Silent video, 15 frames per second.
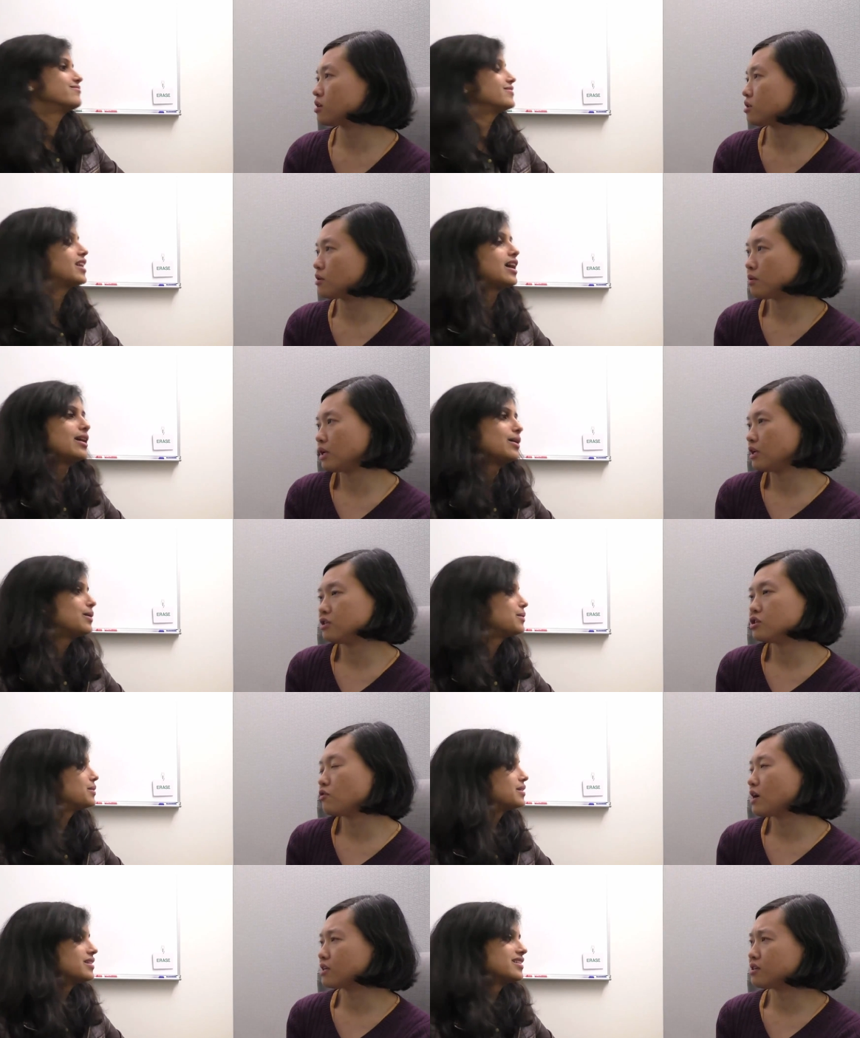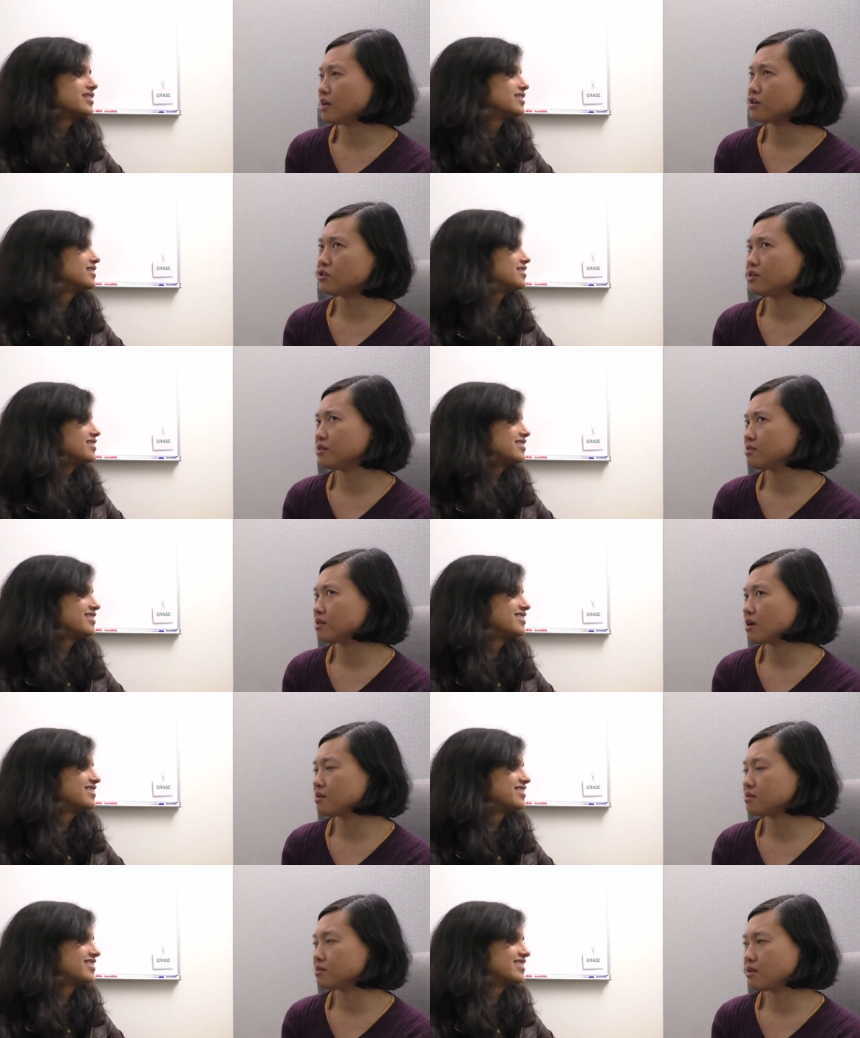Speaker 1: the, the interactor actually
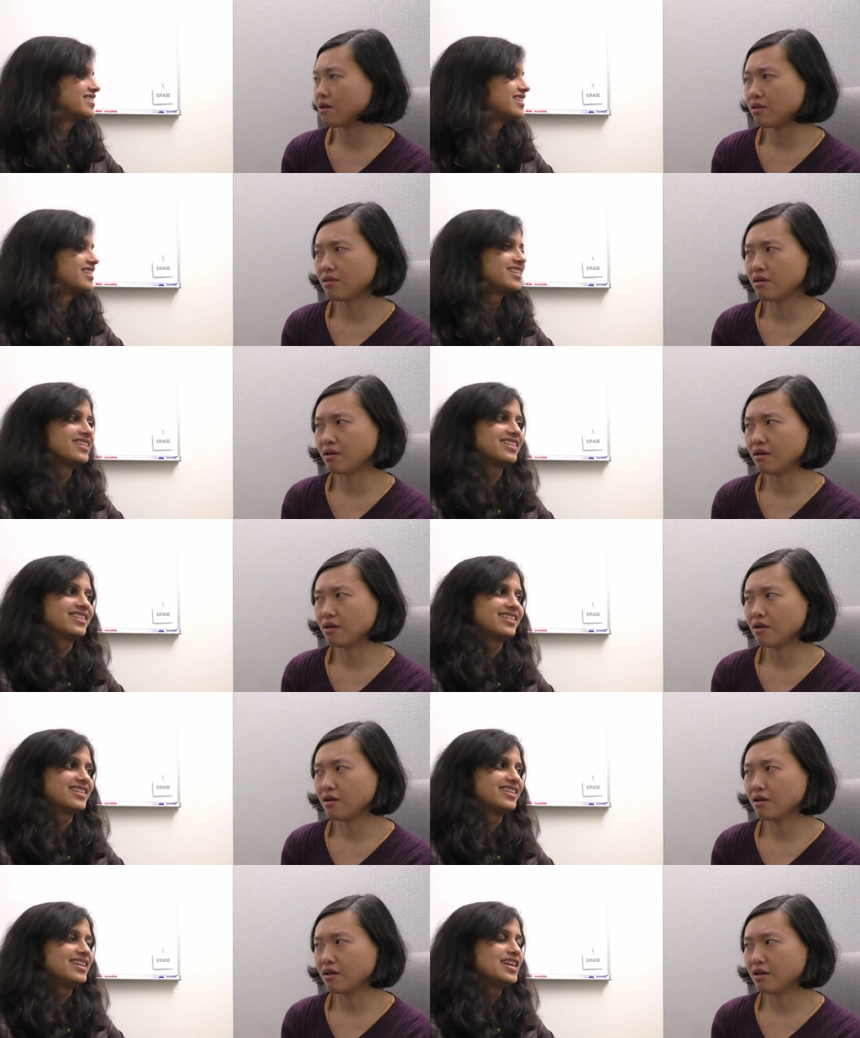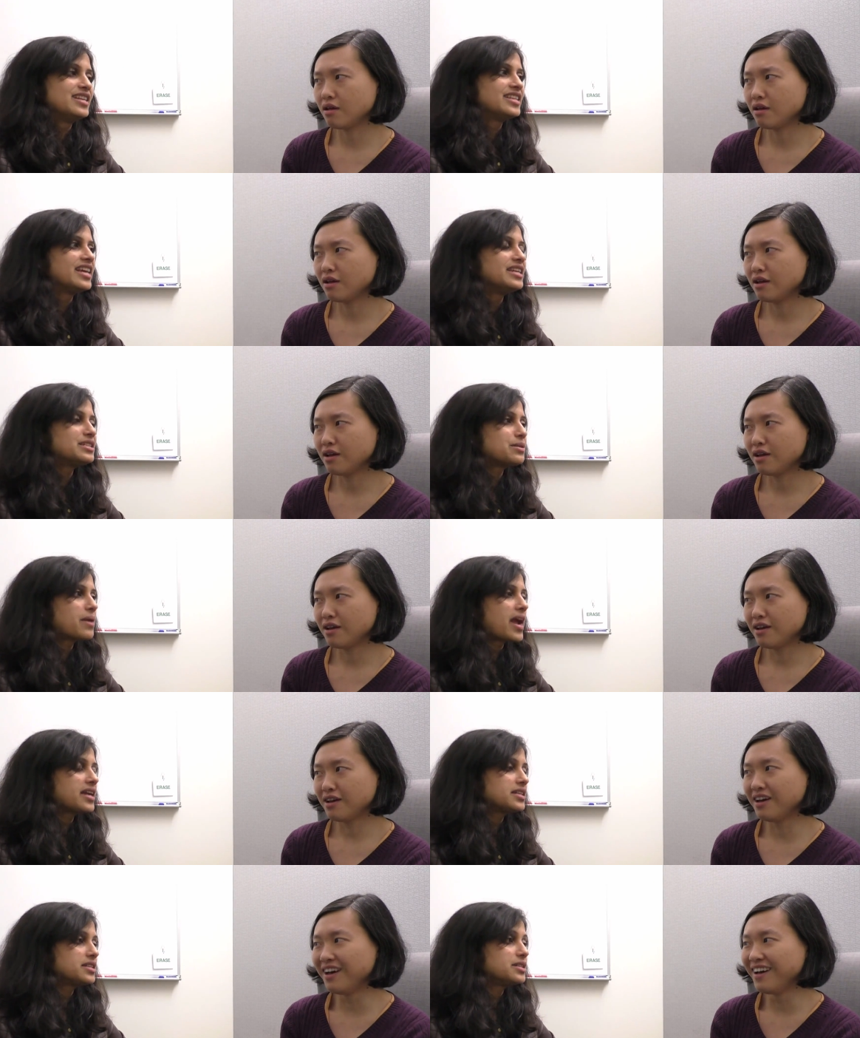does nothing the
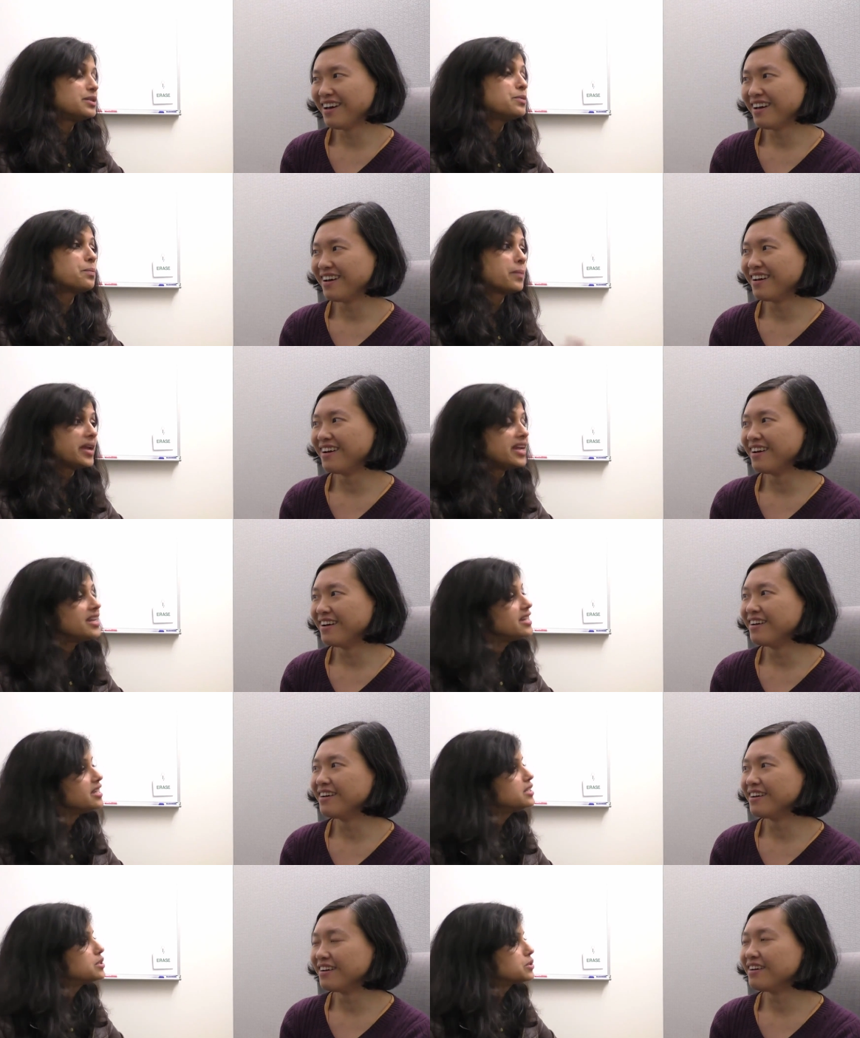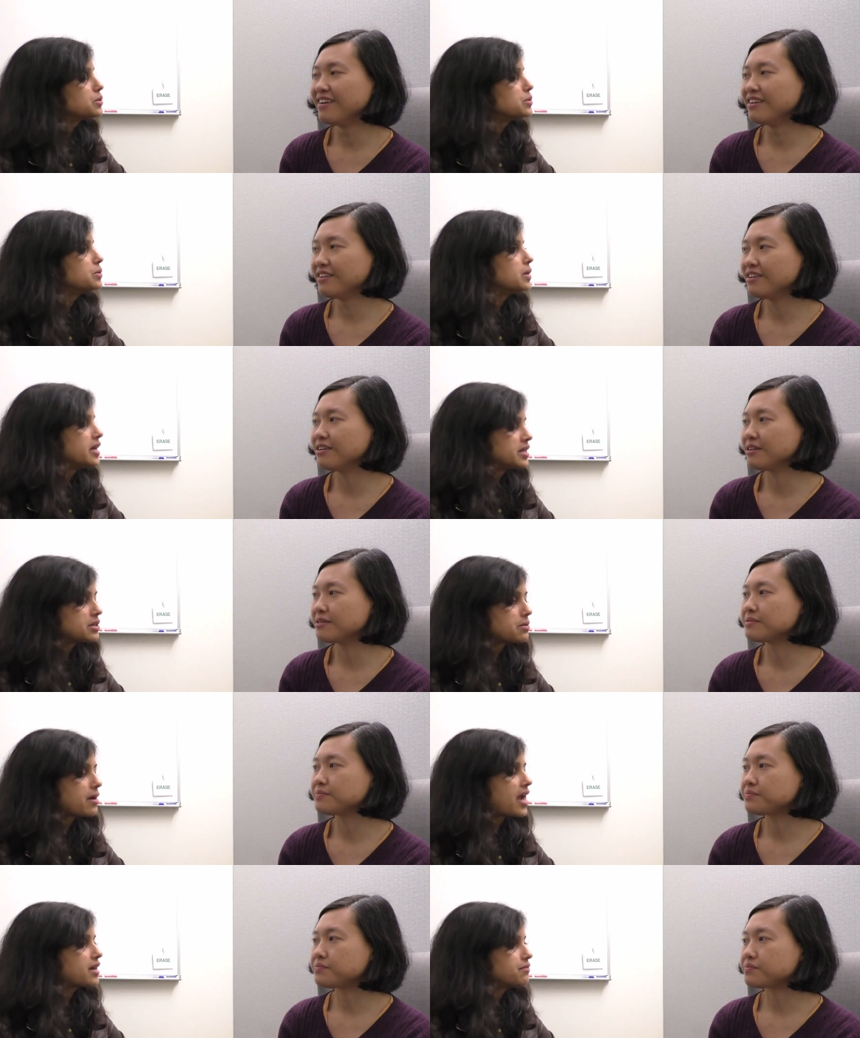interactor may need to
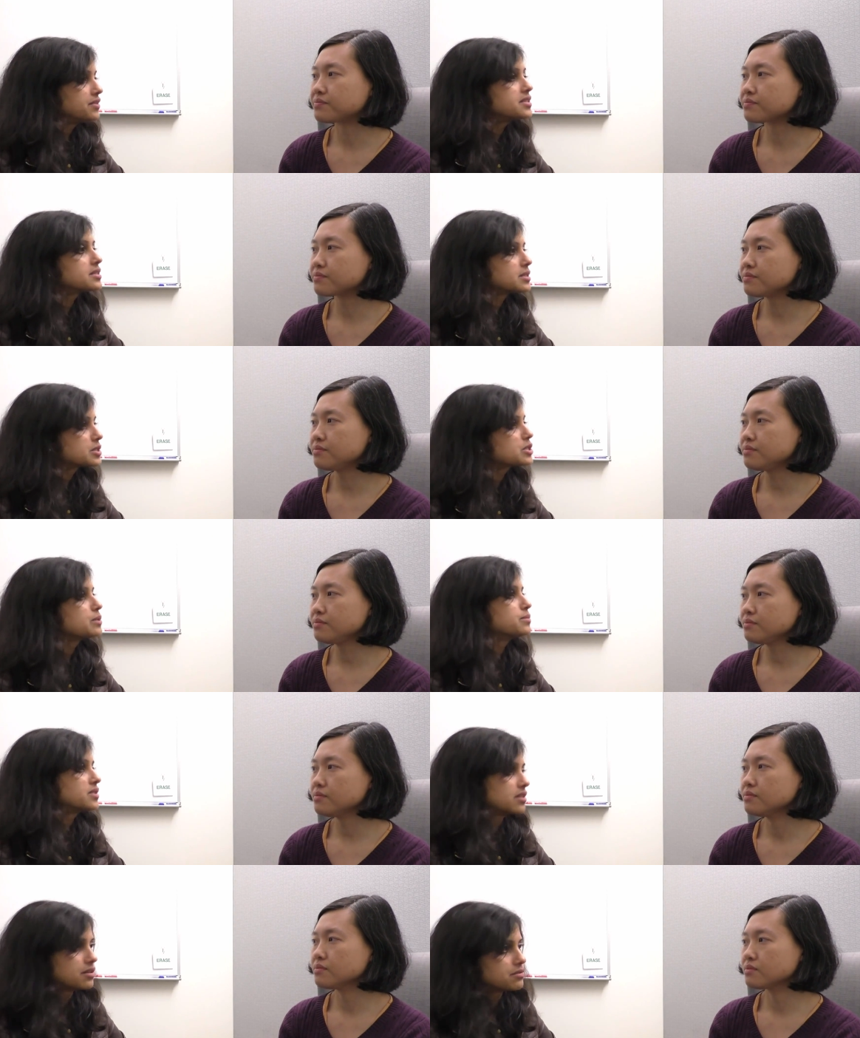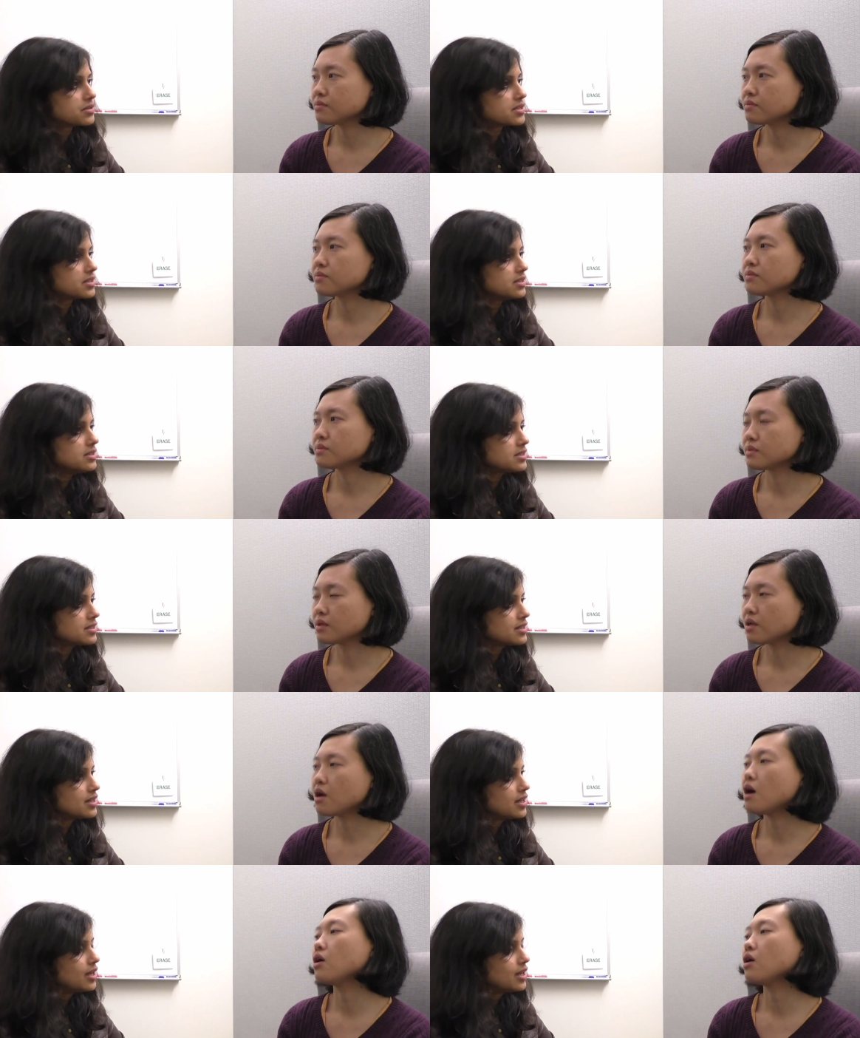interact with system services.